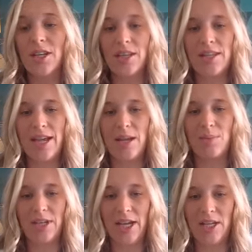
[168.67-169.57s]
in the
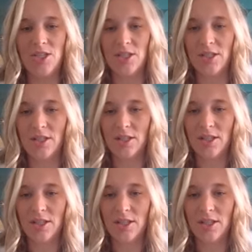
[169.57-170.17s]
application.